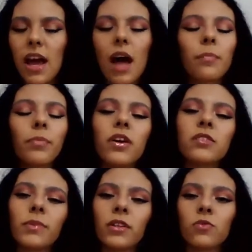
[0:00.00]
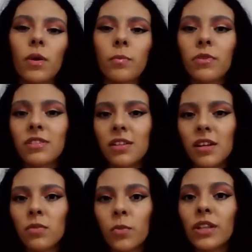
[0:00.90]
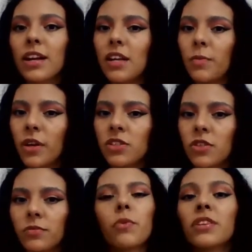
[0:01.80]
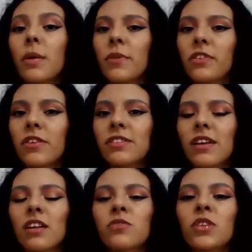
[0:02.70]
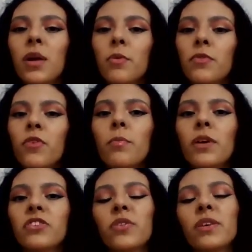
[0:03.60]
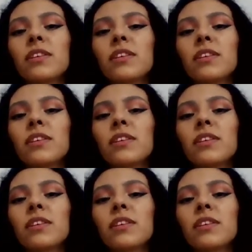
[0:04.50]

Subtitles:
and ±1% with calibration. Rotameters are suitable for measuring